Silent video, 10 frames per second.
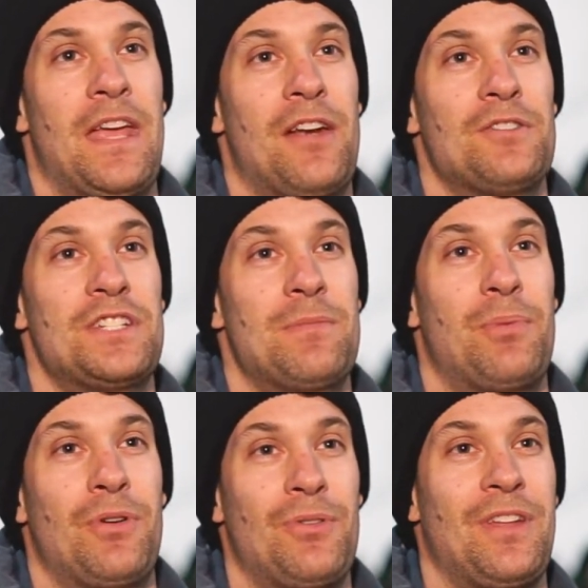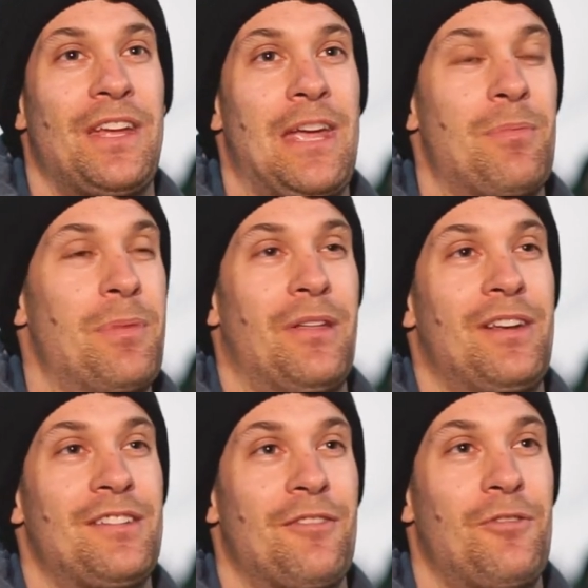energy producing
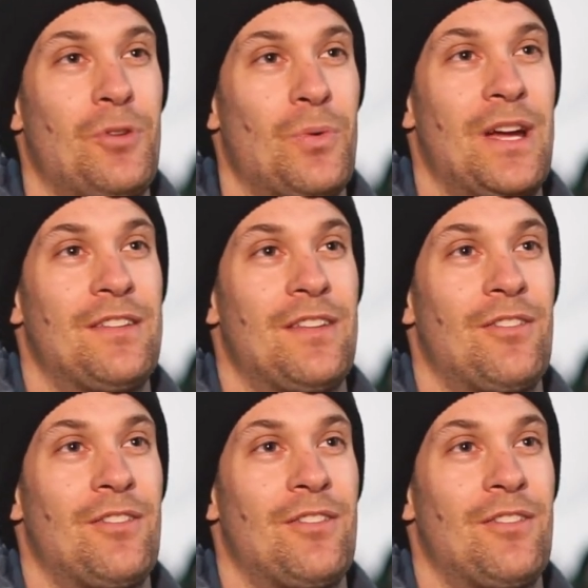capabilities of food waste,